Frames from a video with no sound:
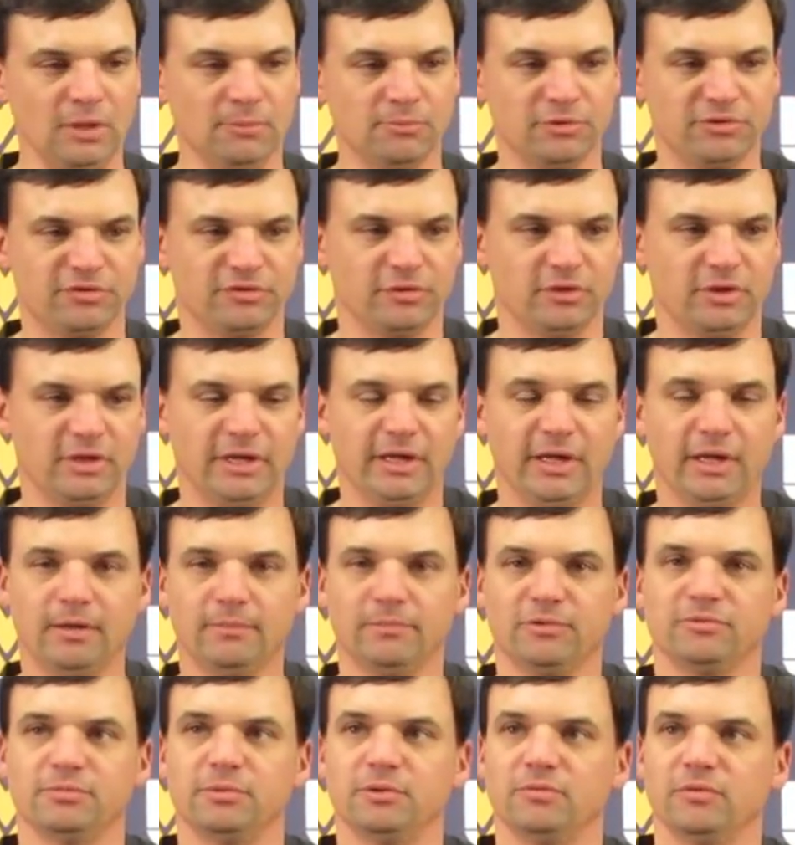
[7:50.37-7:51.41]
Missouri game,
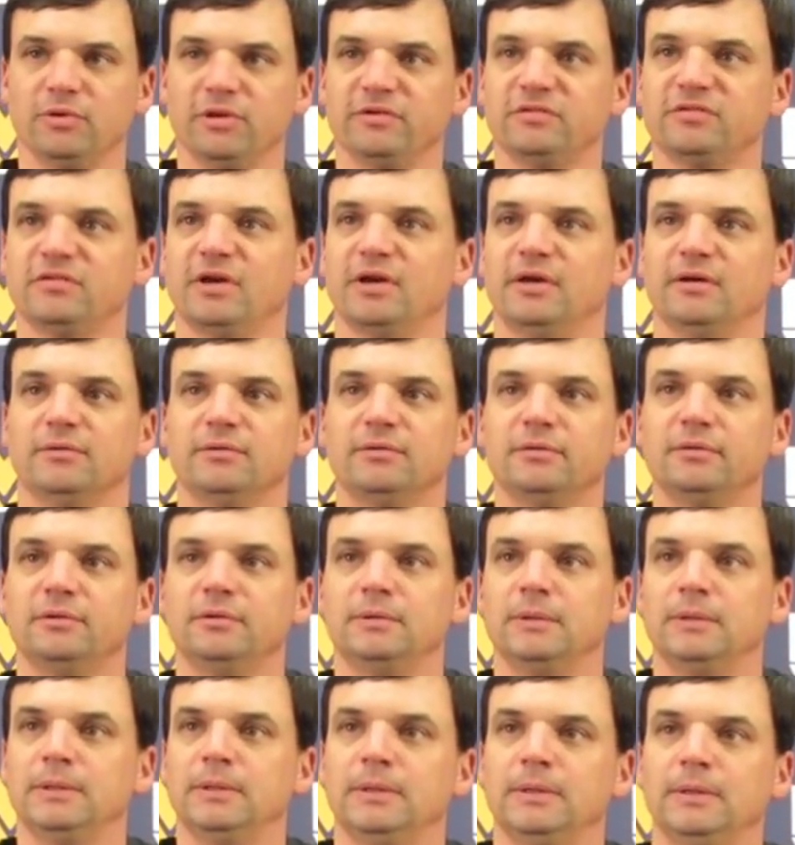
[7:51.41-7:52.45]
has been really sound.
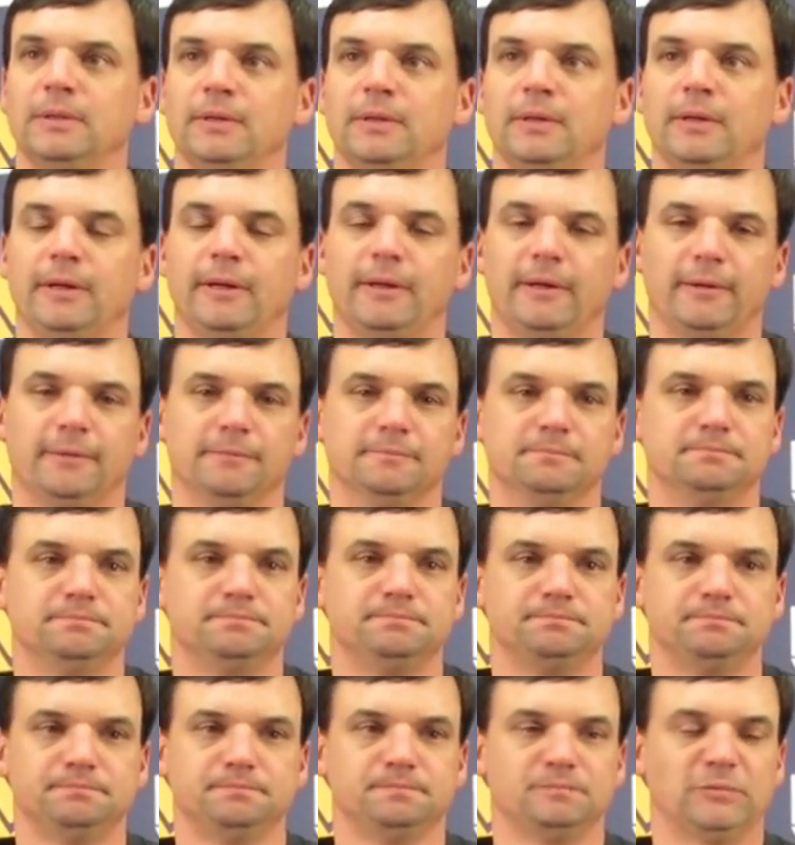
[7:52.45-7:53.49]

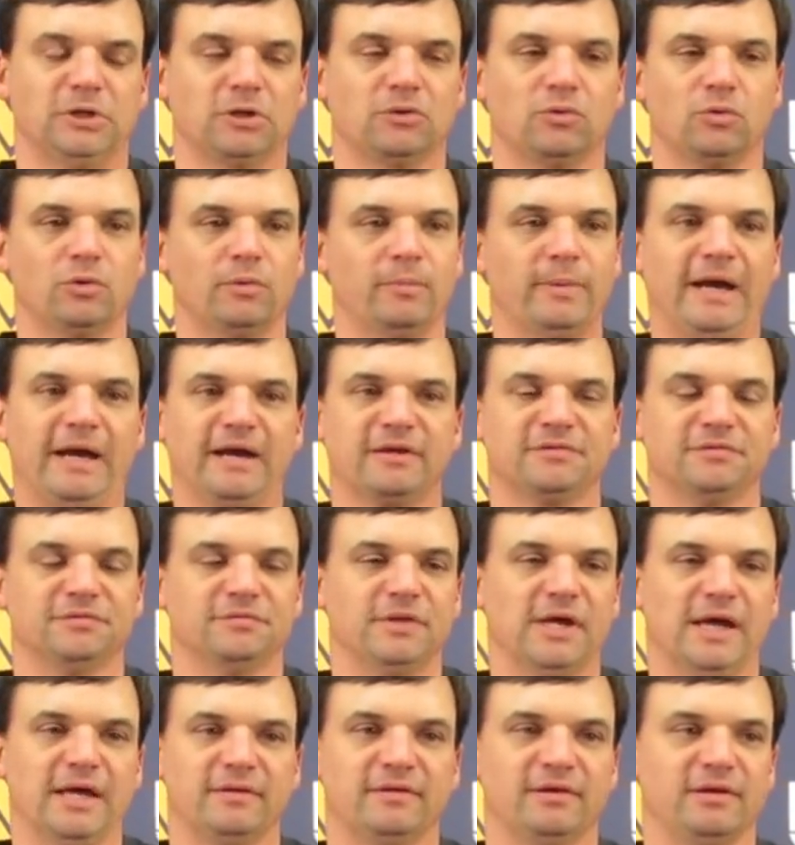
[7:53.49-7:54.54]
Our quarterbacks
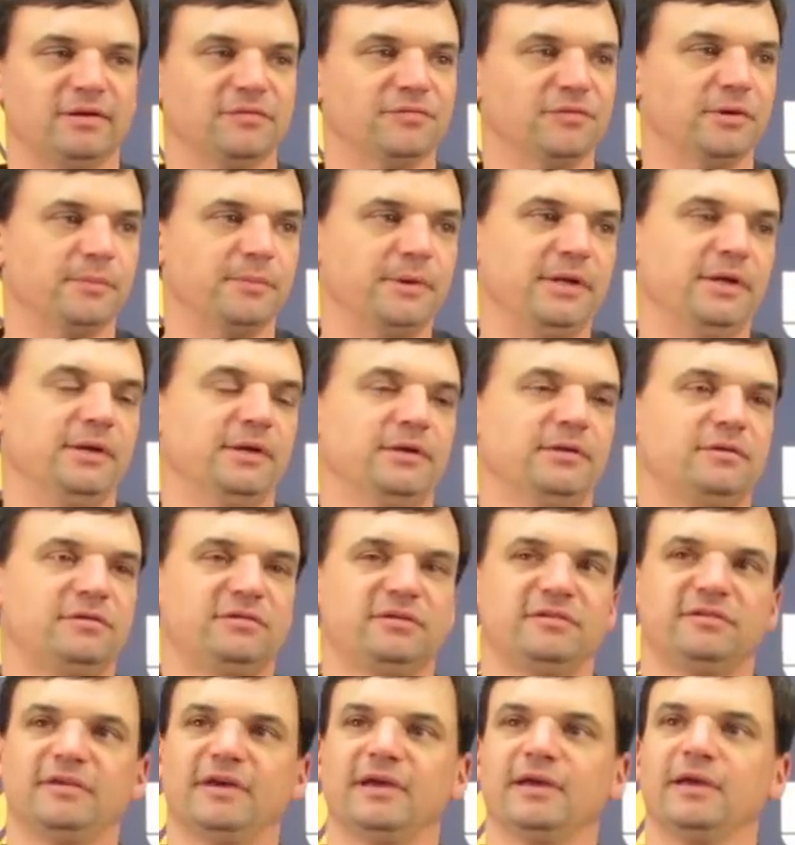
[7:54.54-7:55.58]
have not taken very many hits
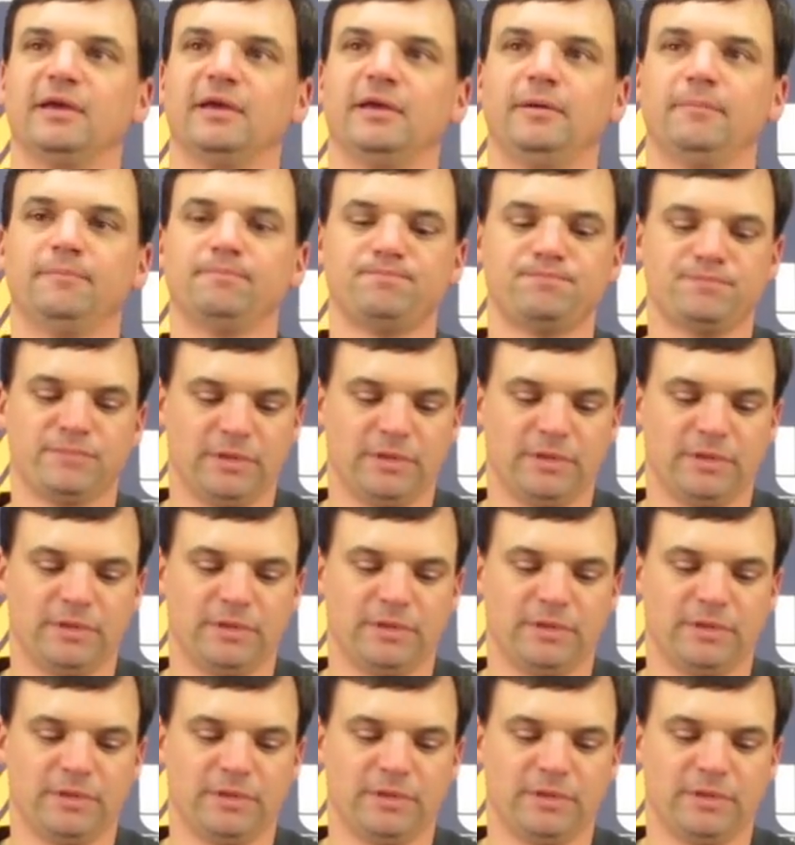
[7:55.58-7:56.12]
since that game.